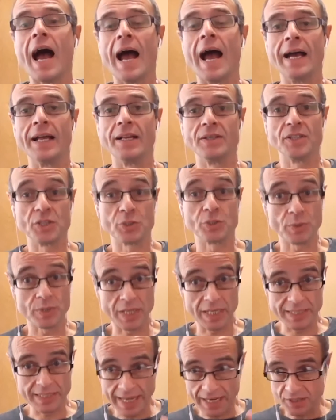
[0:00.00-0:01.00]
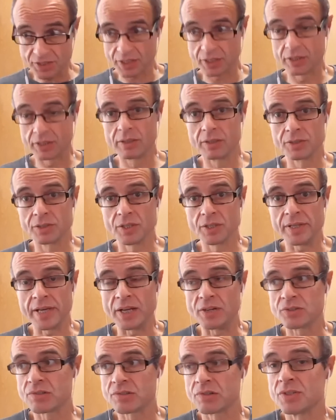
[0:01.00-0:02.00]
And this was identical to the
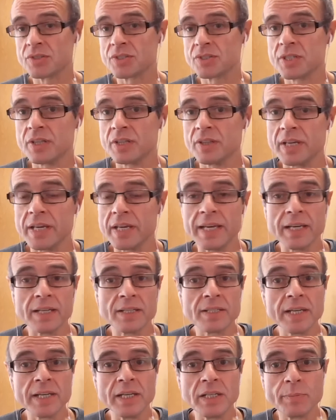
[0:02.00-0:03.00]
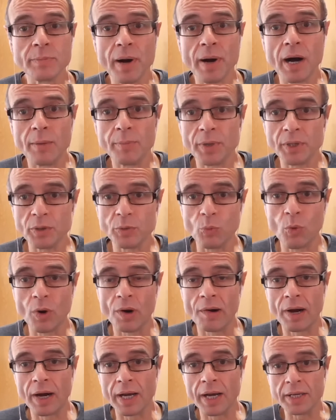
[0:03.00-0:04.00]
entrance in the ENT department
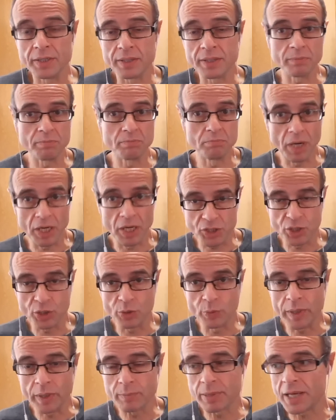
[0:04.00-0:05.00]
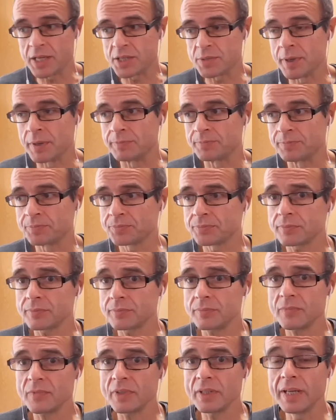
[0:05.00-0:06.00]
where I did my two week placement.
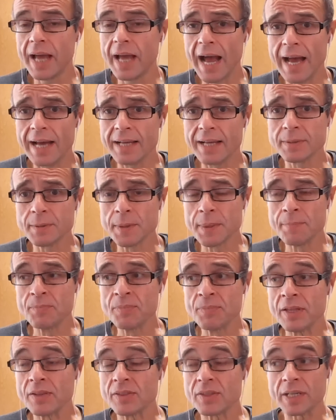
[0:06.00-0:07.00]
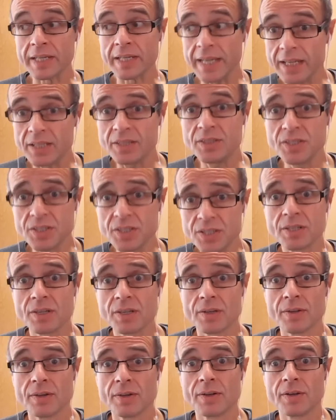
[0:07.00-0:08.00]
And the
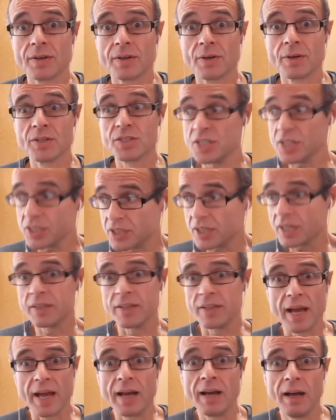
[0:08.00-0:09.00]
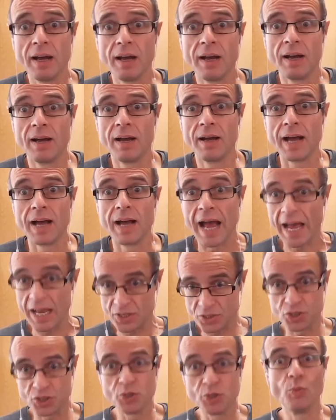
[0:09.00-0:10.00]
kids sitting there
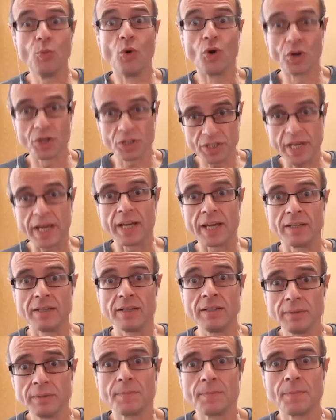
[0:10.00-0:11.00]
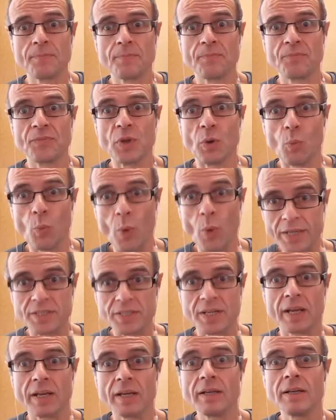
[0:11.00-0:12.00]
as you walked in,
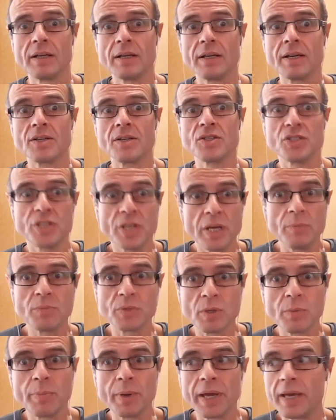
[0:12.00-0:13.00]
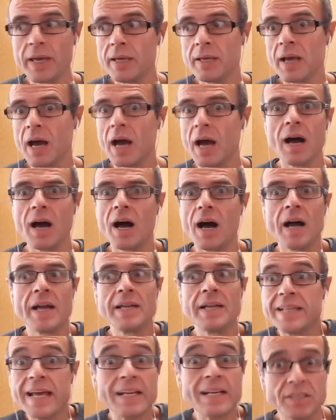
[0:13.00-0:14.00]
waiting, seemed to be
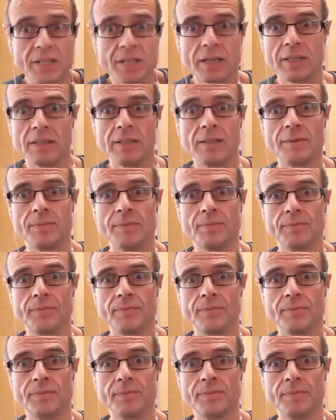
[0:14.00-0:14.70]
identical.